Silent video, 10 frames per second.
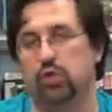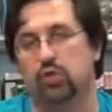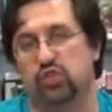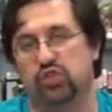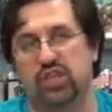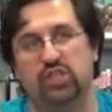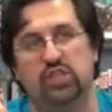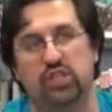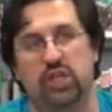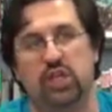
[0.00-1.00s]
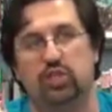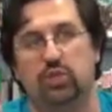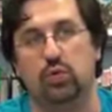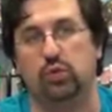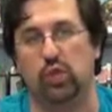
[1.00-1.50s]
since
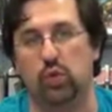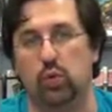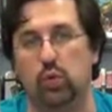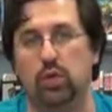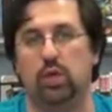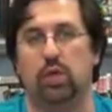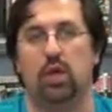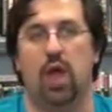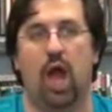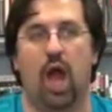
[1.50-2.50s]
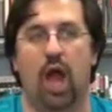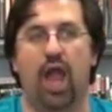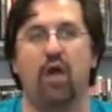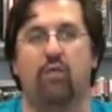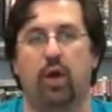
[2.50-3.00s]
issue 2, I
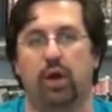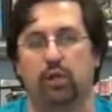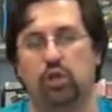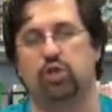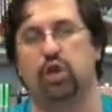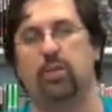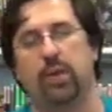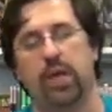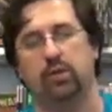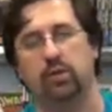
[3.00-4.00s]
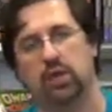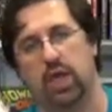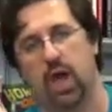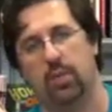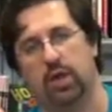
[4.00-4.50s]
have wanted to jump into the
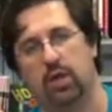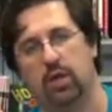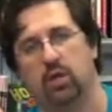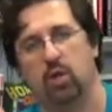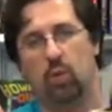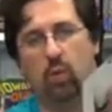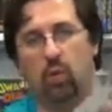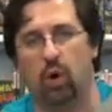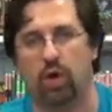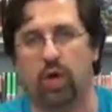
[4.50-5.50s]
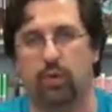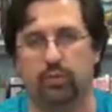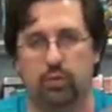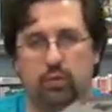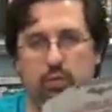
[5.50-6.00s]
comic, walk
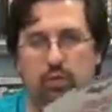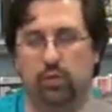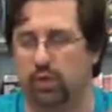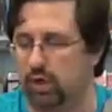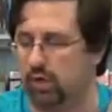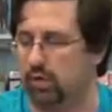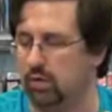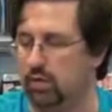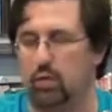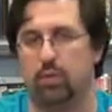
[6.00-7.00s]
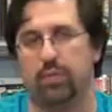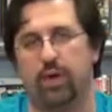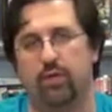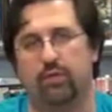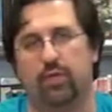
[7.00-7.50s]
up to the little group
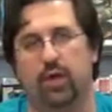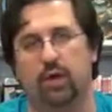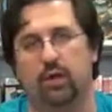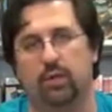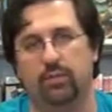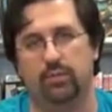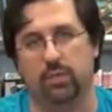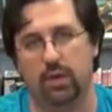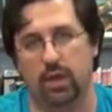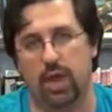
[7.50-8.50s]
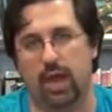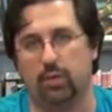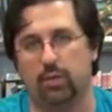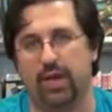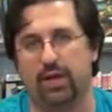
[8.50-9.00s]
of
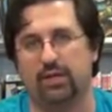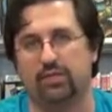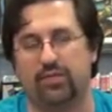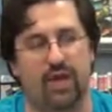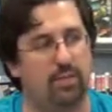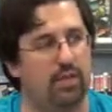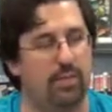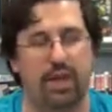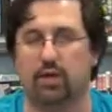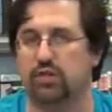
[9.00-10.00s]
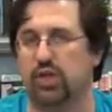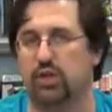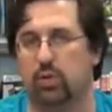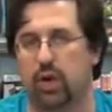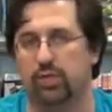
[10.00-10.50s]
Animal Man and his family, the Bakers on
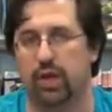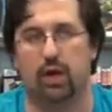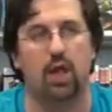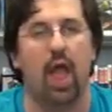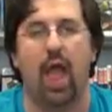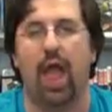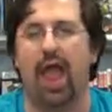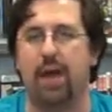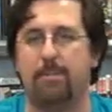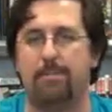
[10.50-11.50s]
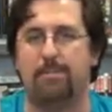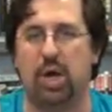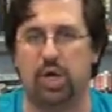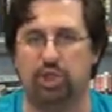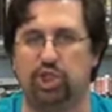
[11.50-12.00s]
the run there, and
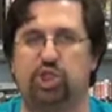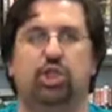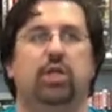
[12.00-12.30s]
punch